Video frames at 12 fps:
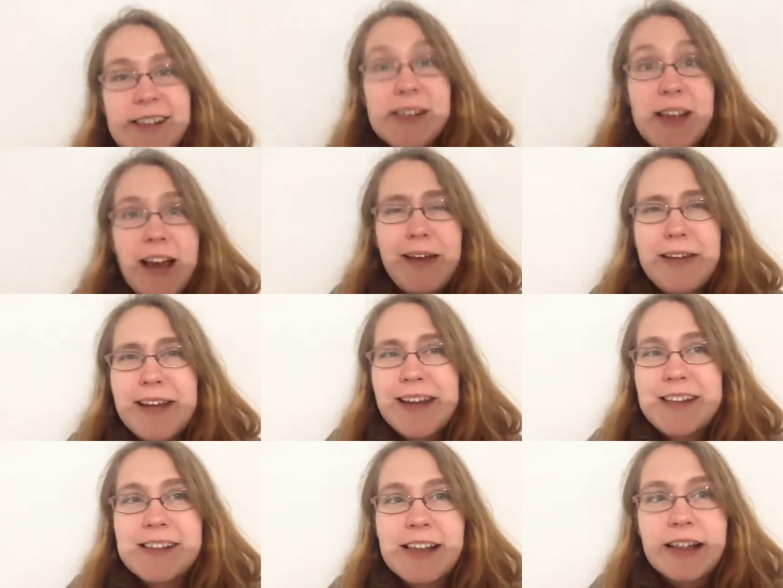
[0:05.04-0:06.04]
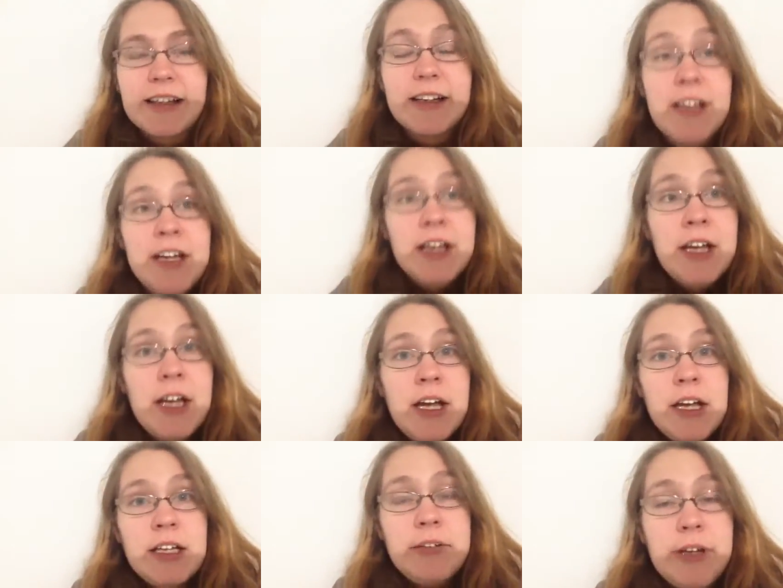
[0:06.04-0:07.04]
it's Alex. Uh,
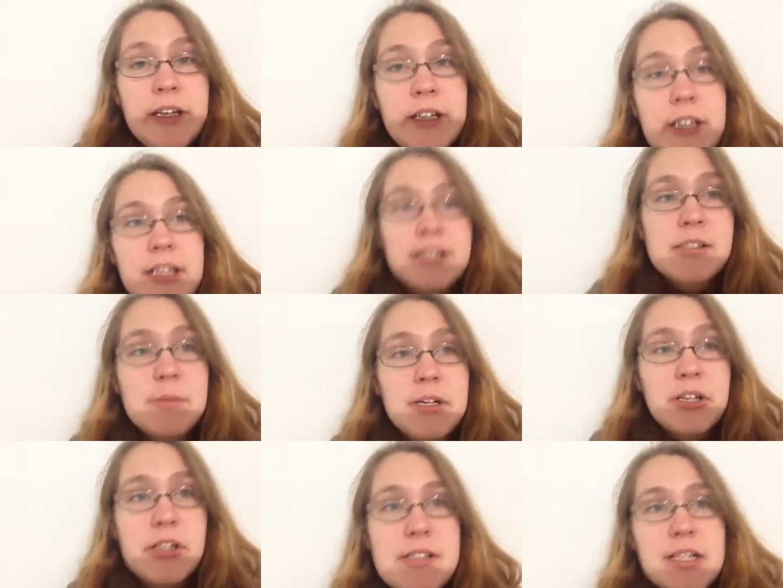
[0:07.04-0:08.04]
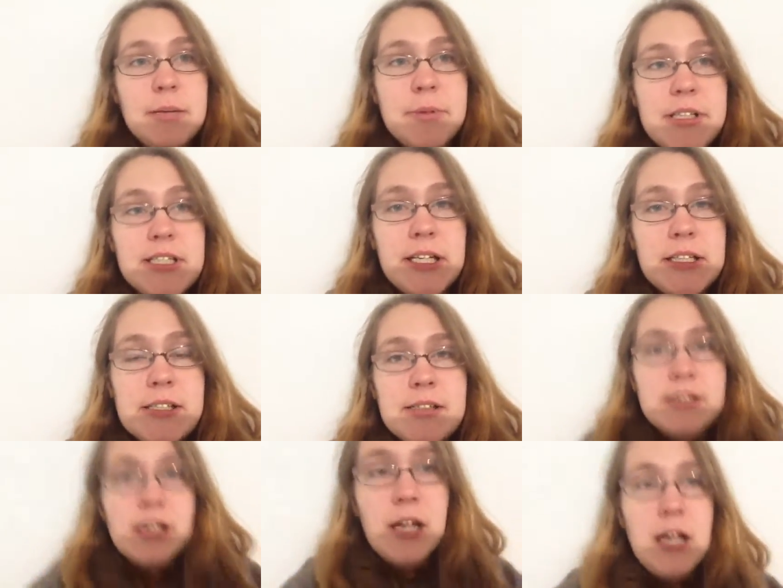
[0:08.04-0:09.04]
anyway, it's been a crazy couple of
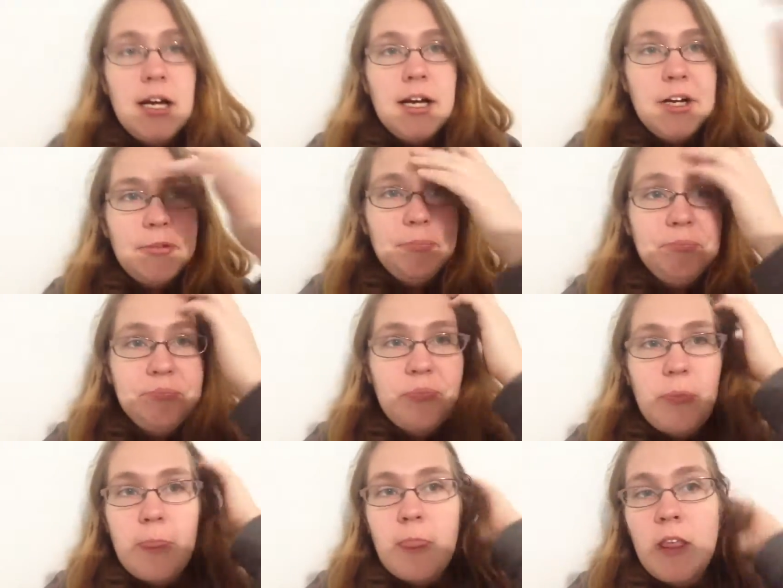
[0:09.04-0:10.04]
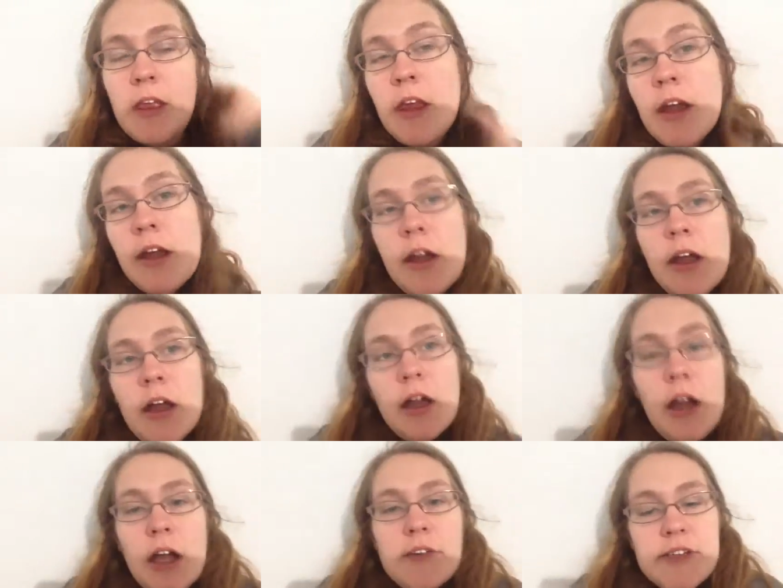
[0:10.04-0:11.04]
days. Um,
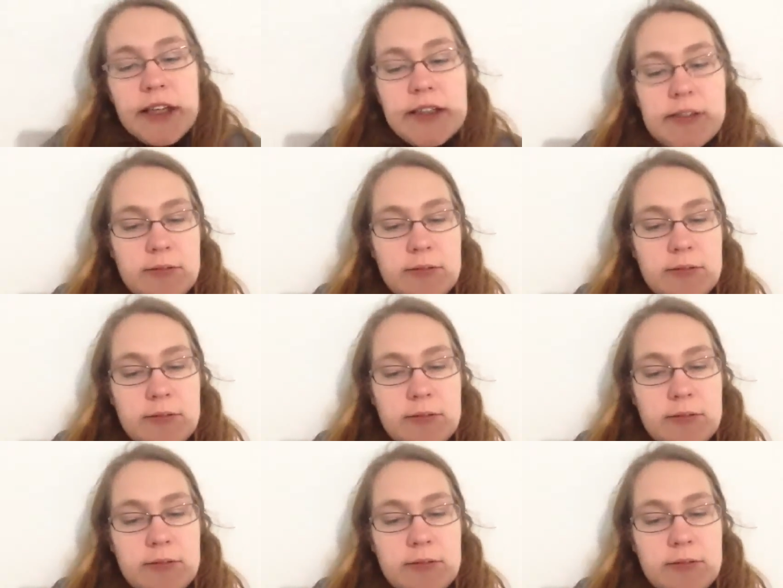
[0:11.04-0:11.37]
I've taken